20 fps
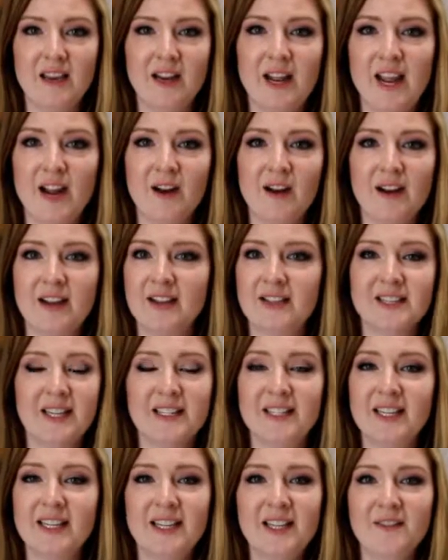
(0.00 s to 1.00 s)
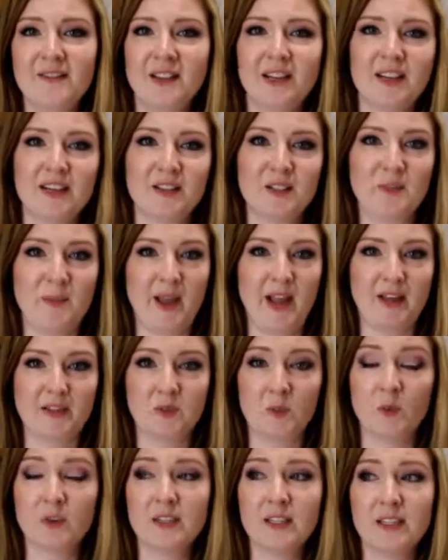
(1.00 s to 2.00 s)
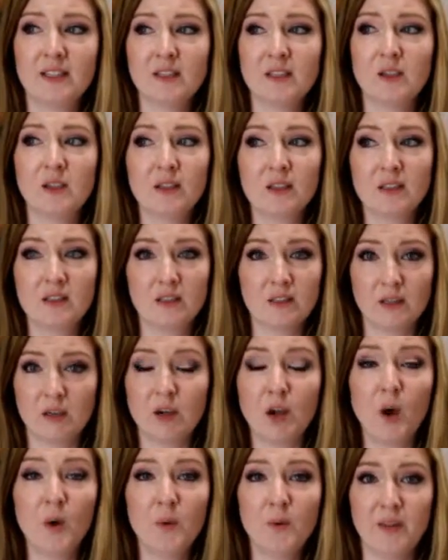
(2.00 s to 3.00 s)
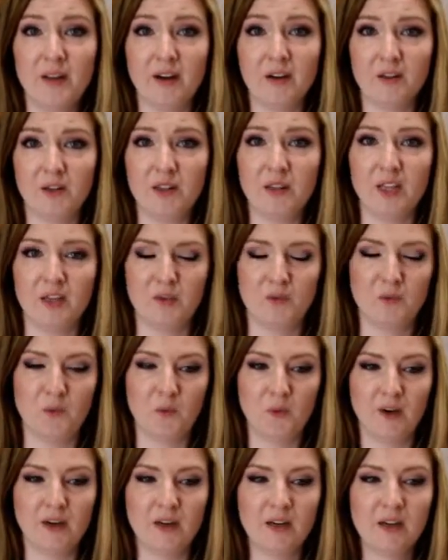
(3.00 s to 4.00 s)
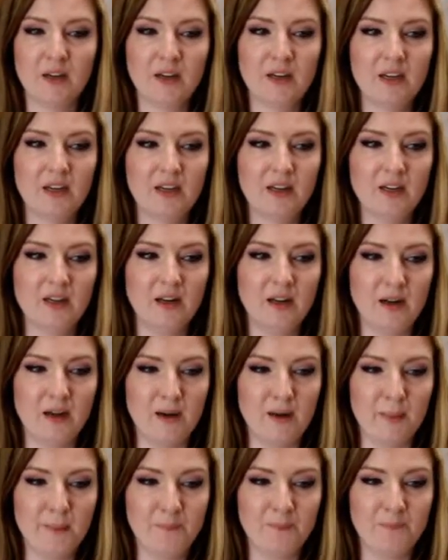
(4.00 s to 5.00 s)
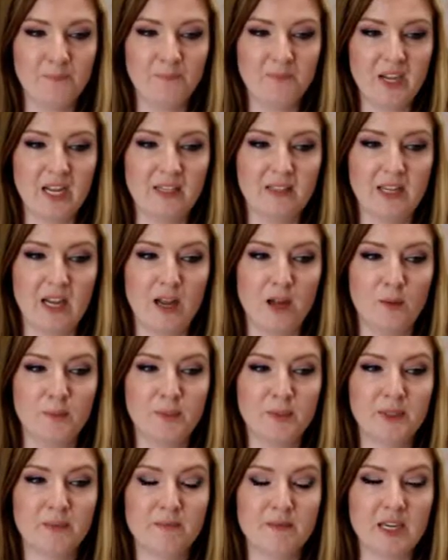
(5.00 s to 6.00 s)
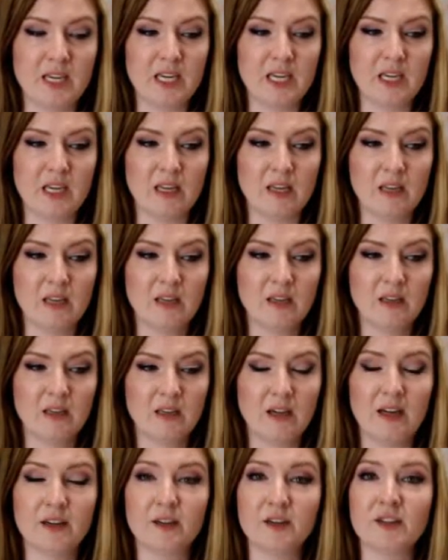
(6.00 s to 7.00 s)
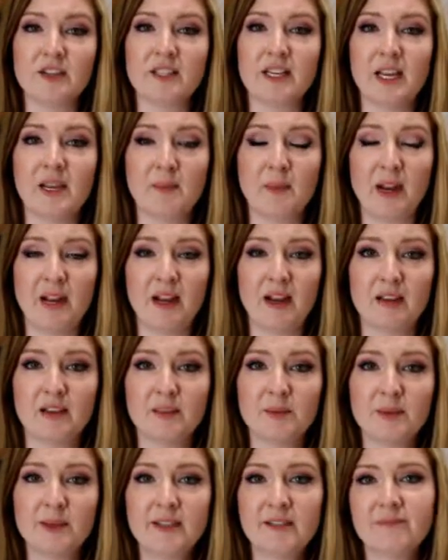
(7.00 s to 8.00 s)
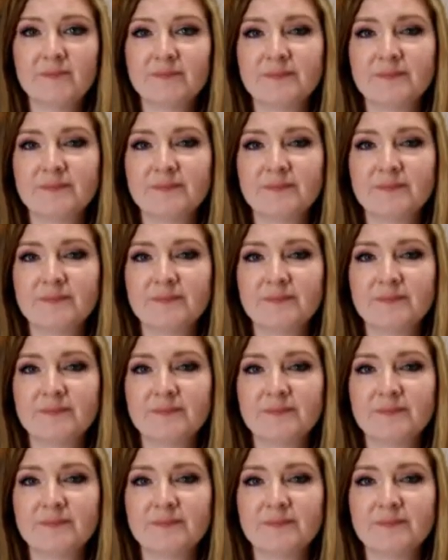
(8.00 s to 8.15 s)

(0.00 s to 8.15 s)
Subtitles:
areas I didn't even expect or didn't go there looking for. It's helped me understand my husband.